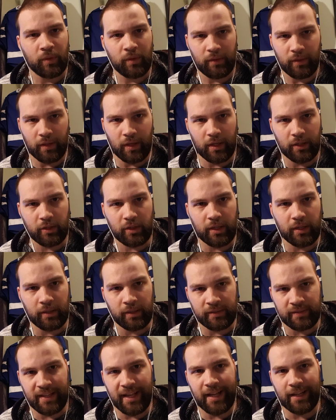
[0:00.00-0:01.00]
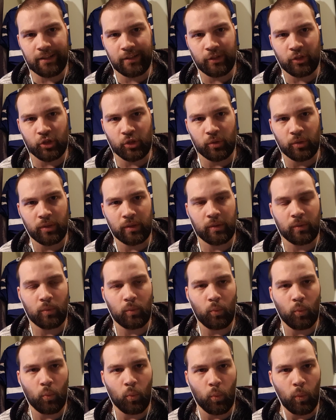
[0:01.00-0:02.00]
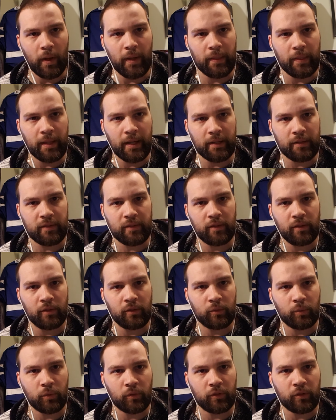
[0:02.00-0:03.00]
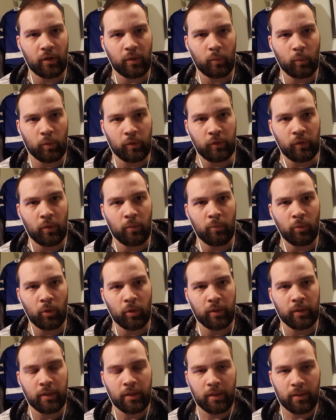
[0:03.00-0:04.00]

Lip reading: Not exactly sure when that series will start. We'll know more